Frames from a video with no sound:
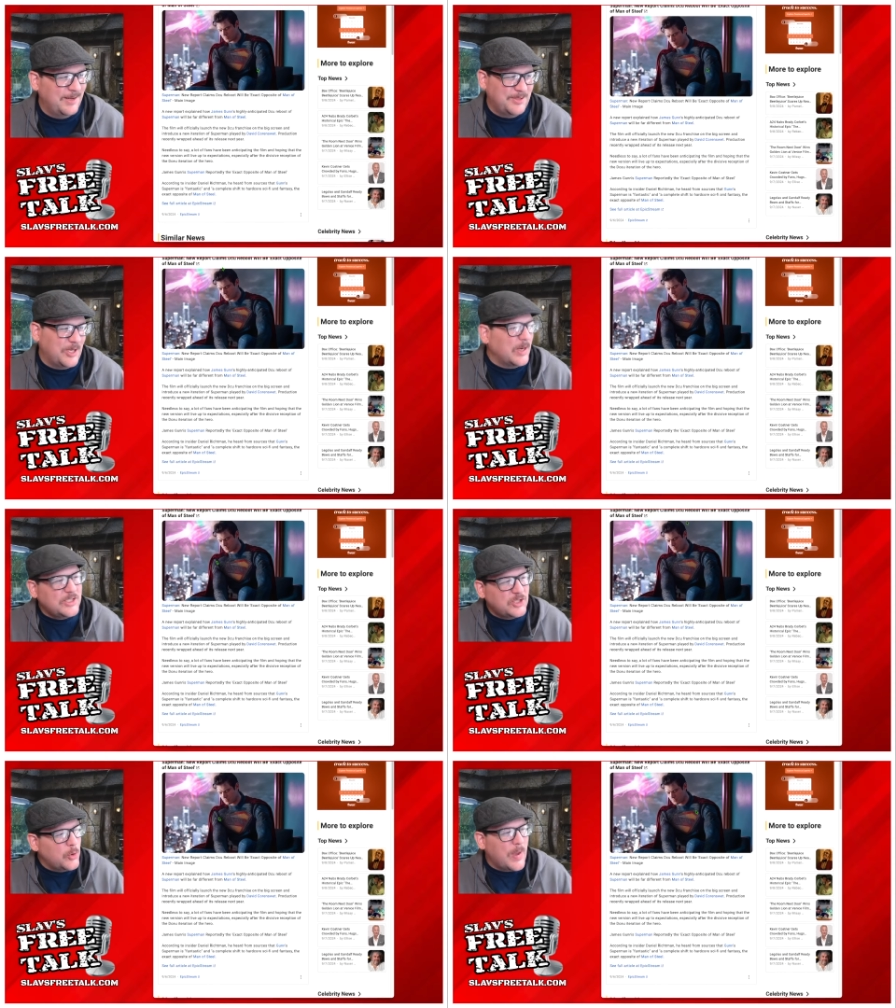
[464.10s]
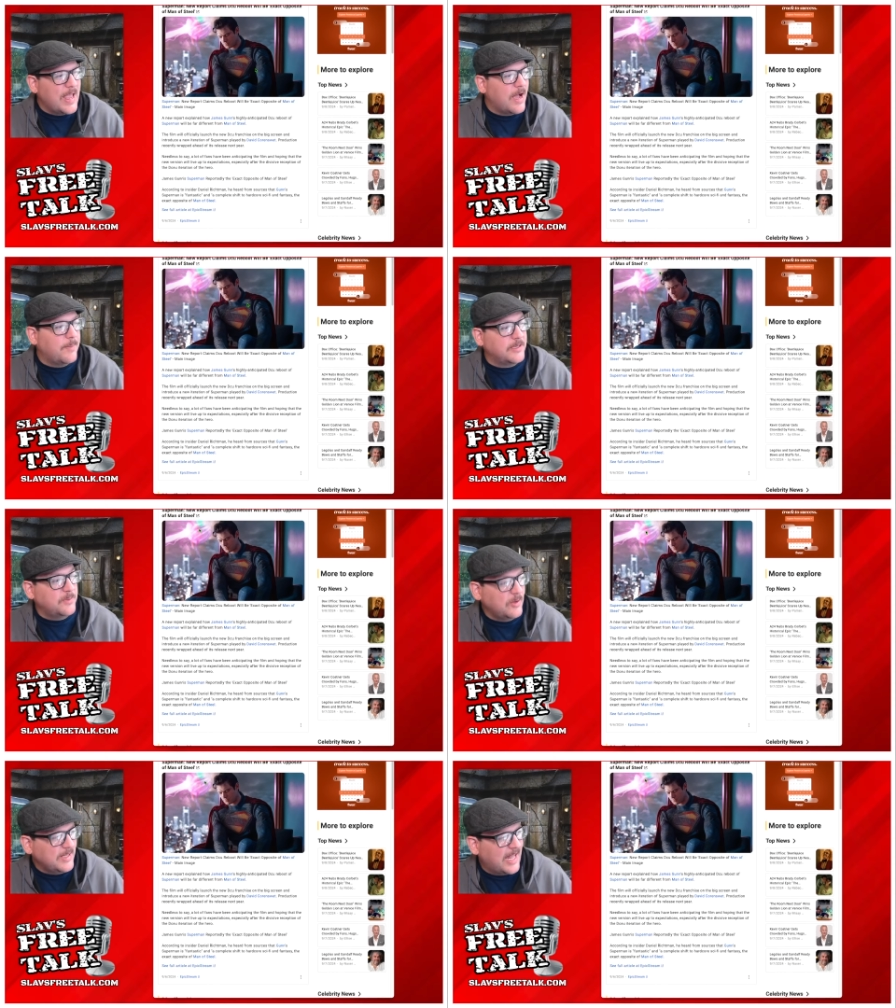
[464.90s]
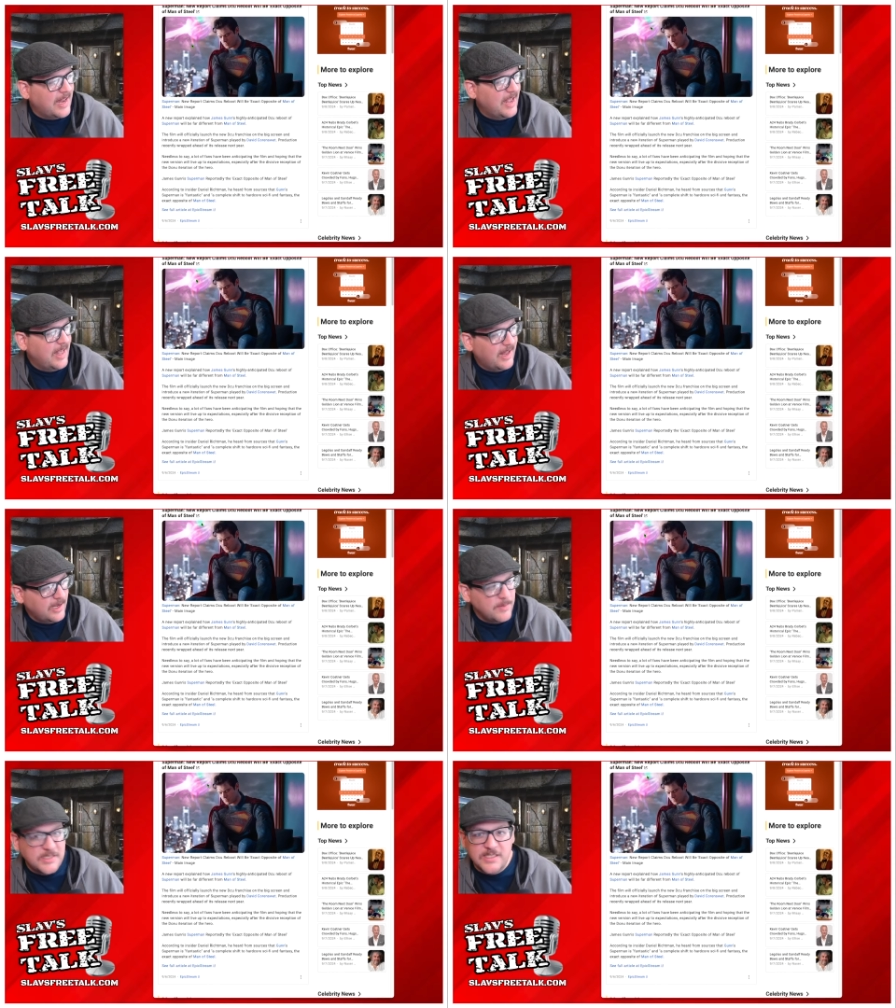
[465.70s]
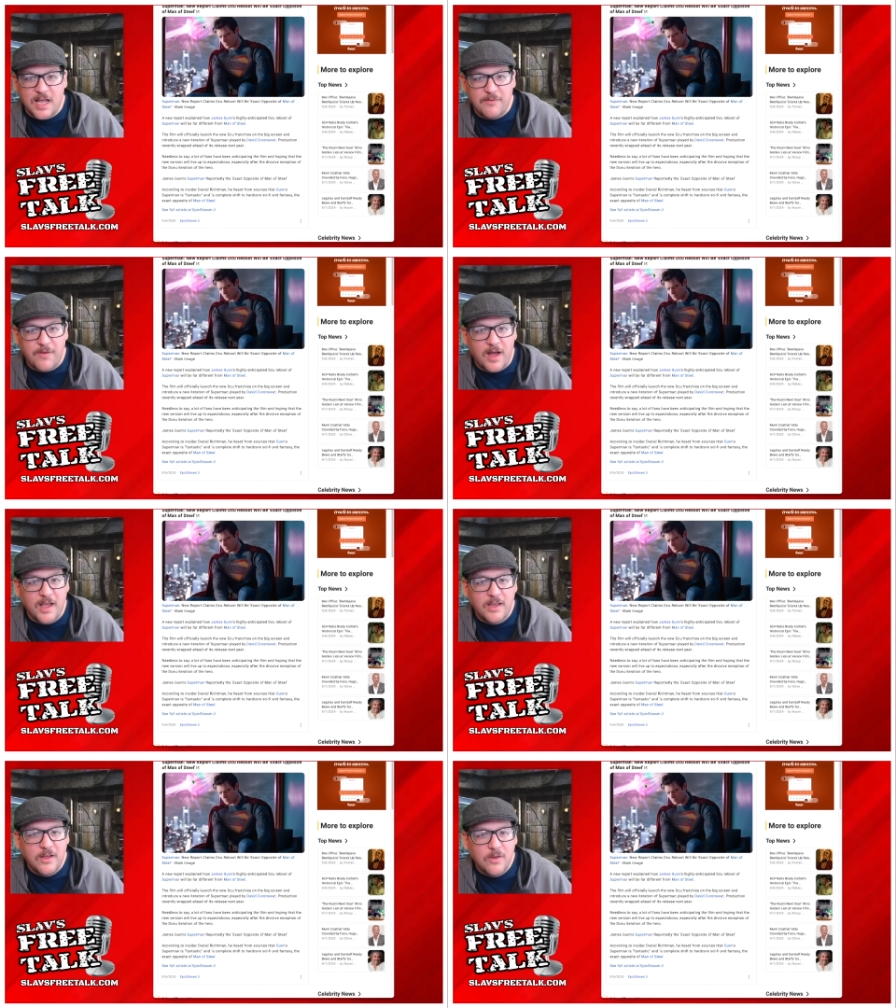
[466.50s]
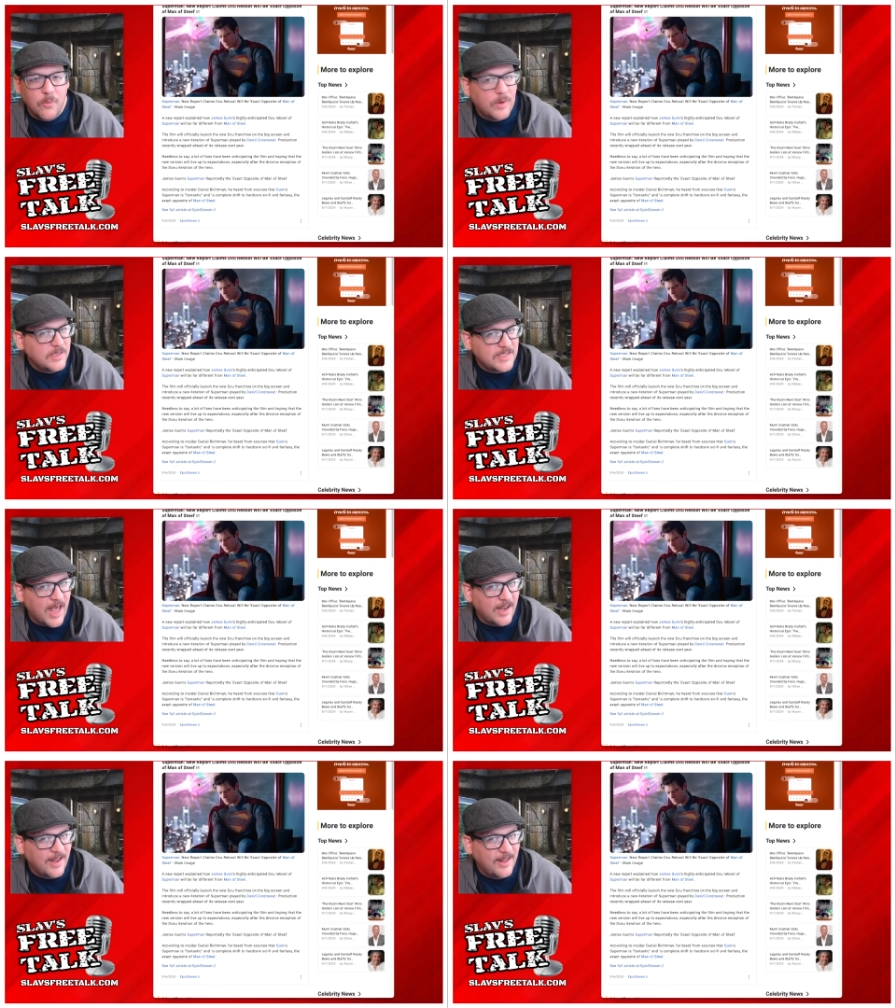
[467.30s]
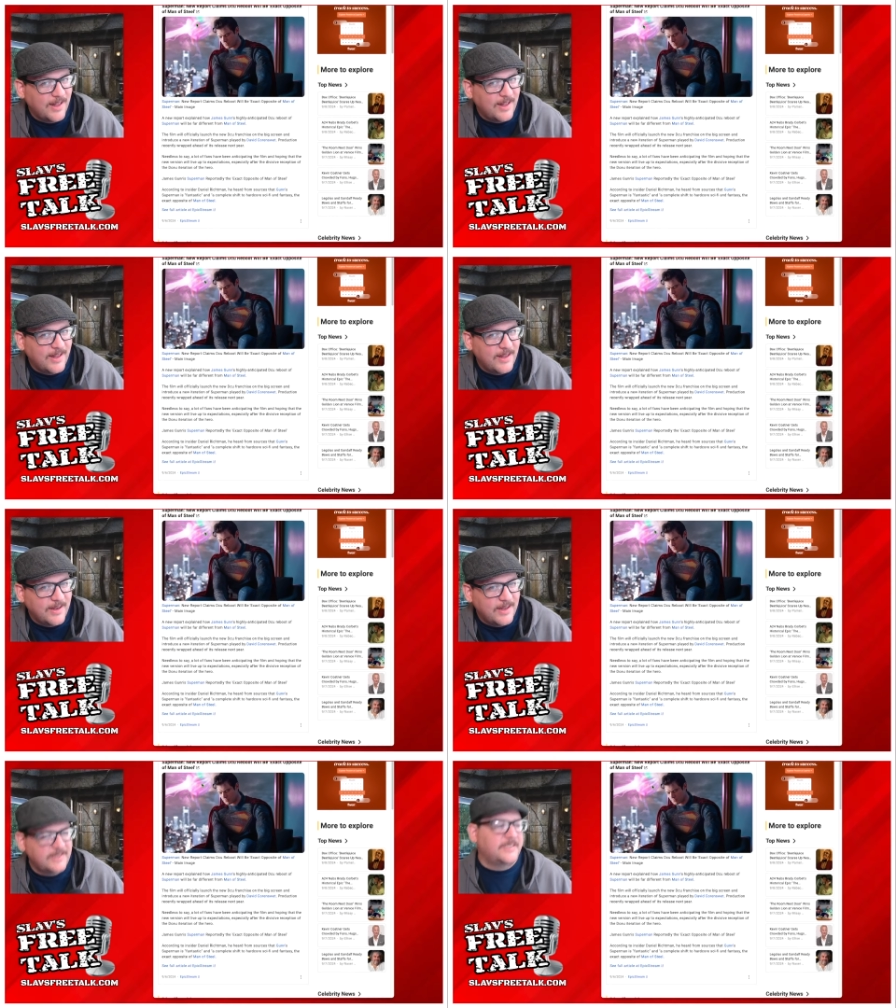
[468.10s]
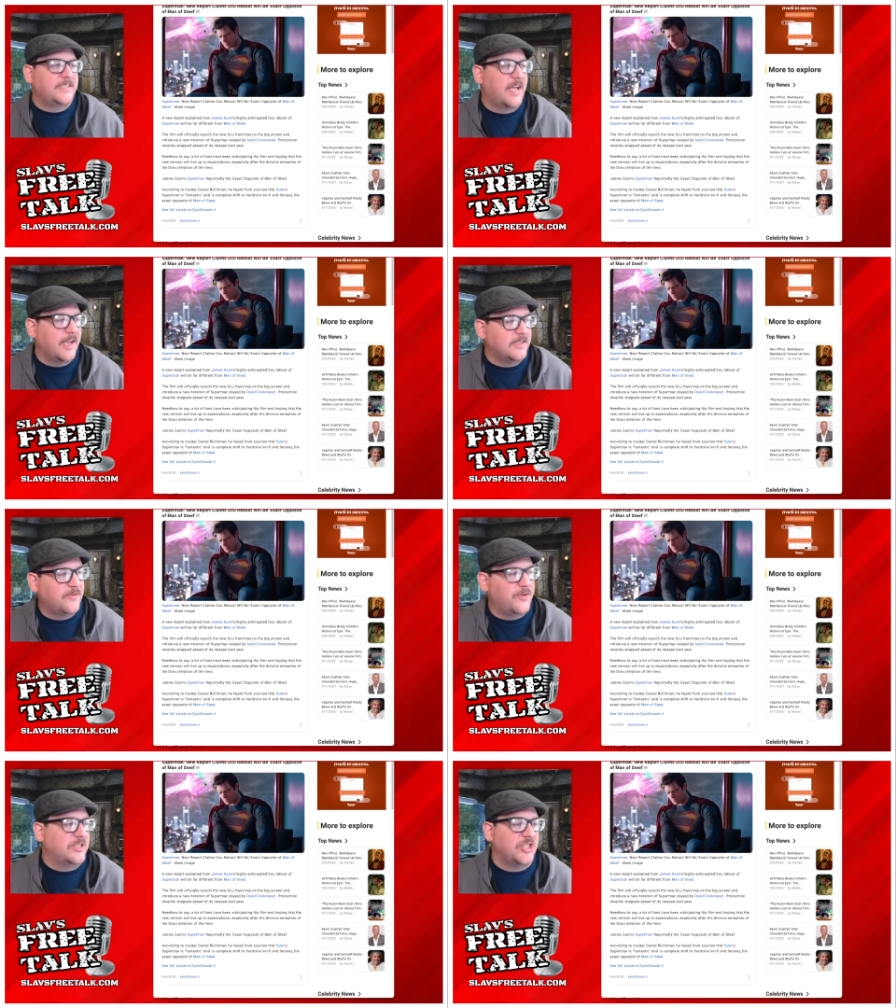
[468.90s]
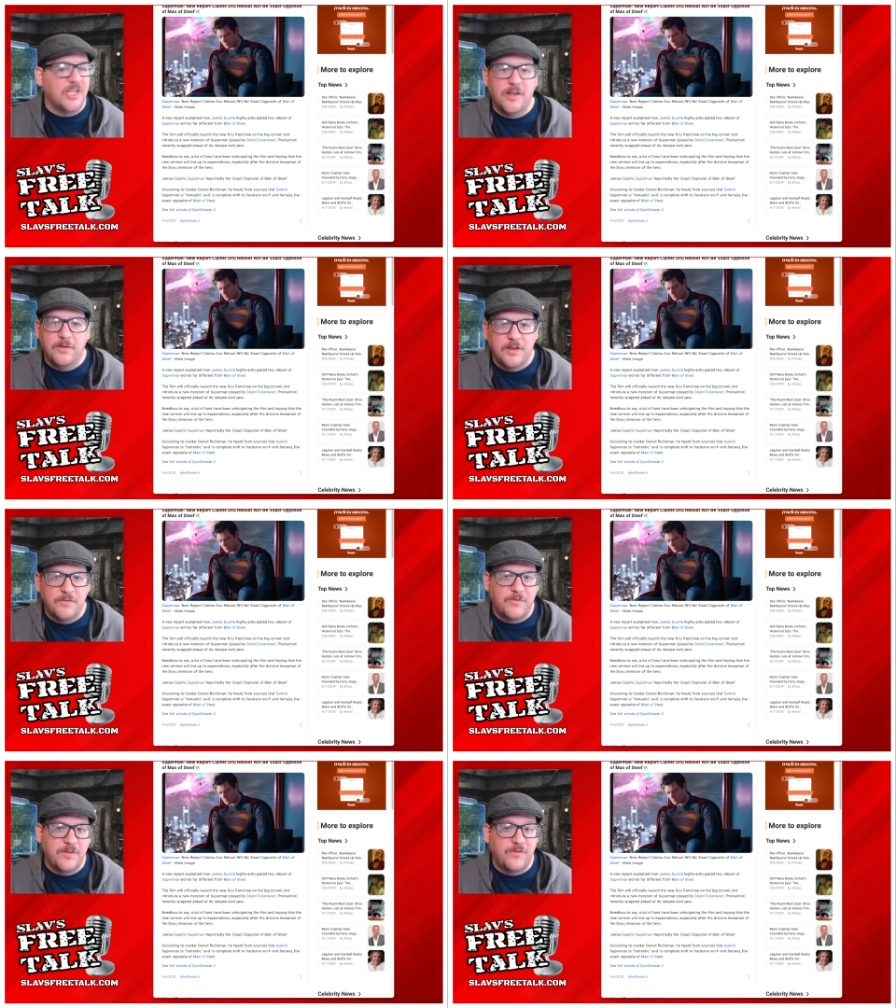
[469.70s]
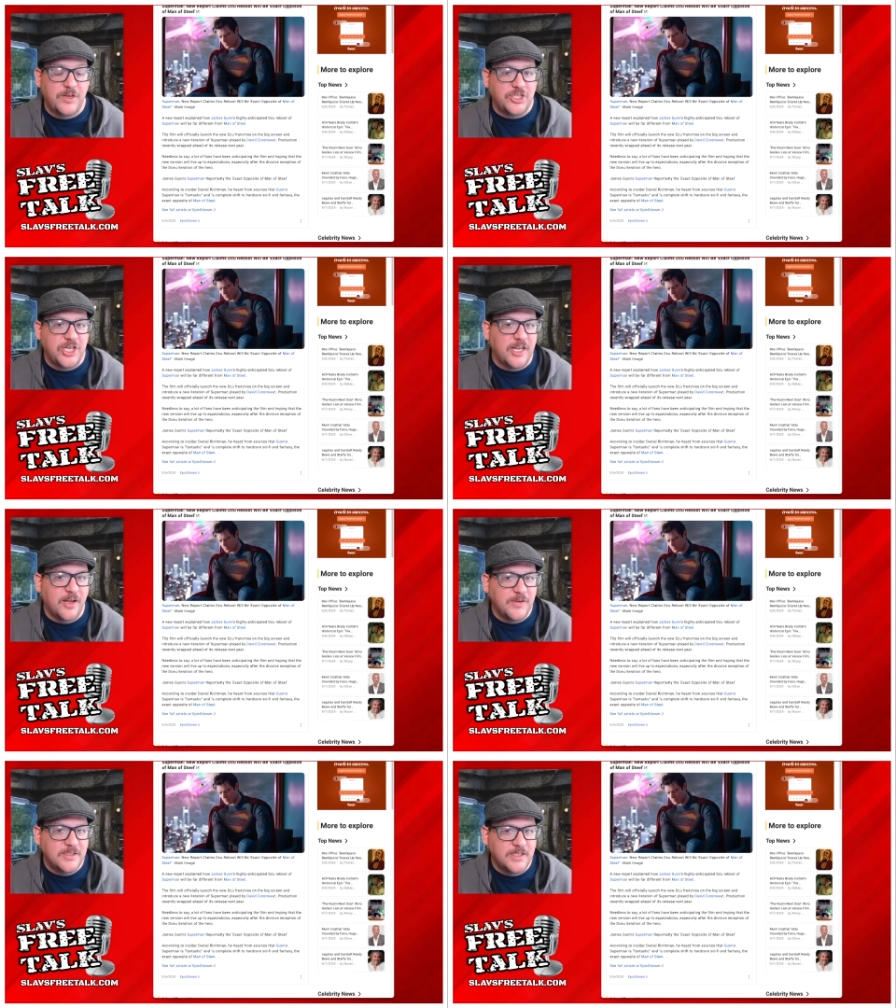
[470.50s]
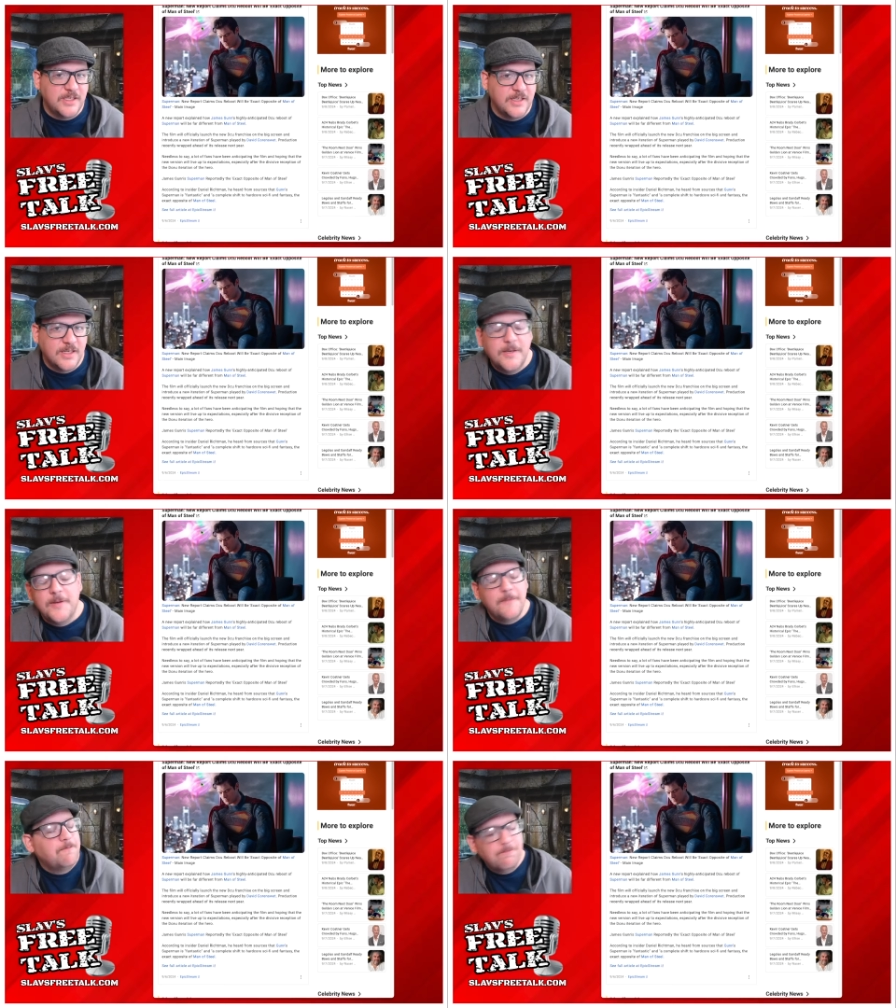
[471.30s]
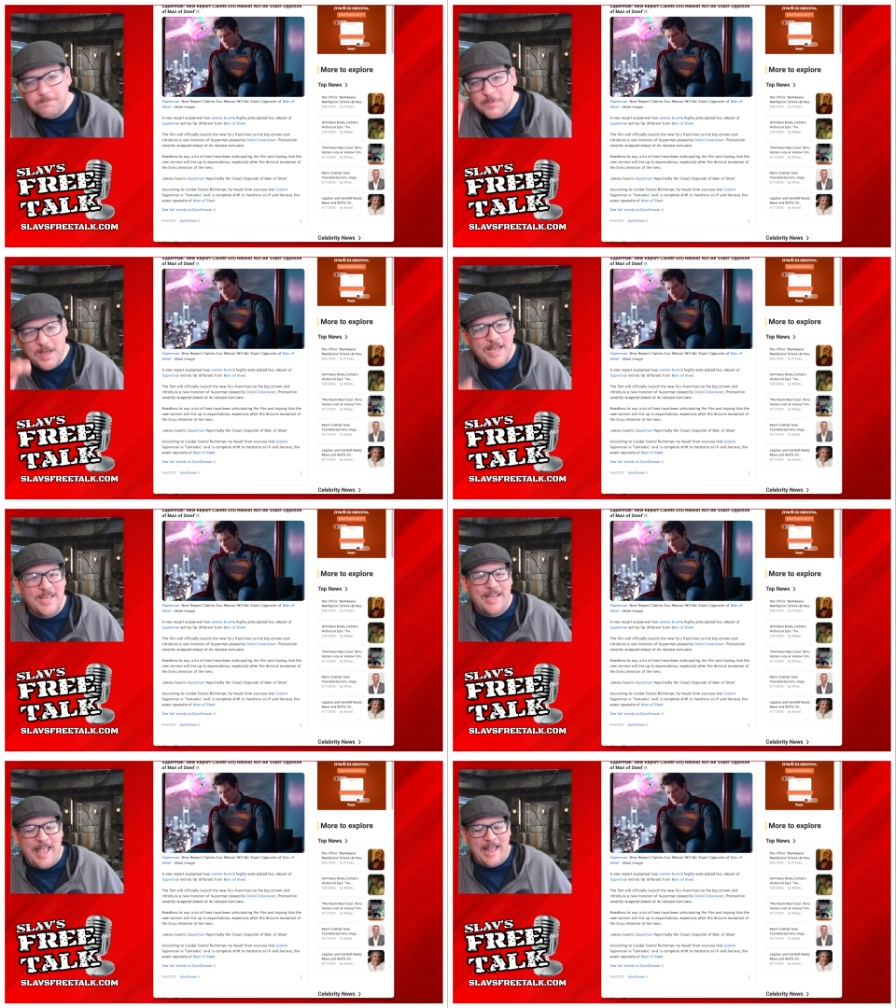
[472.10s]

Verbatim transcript: I'm sorry, it's too AI based, but look at that. That could be sci fi. What is that? That's science fiction, uh, uh fictiony enough, isn't it?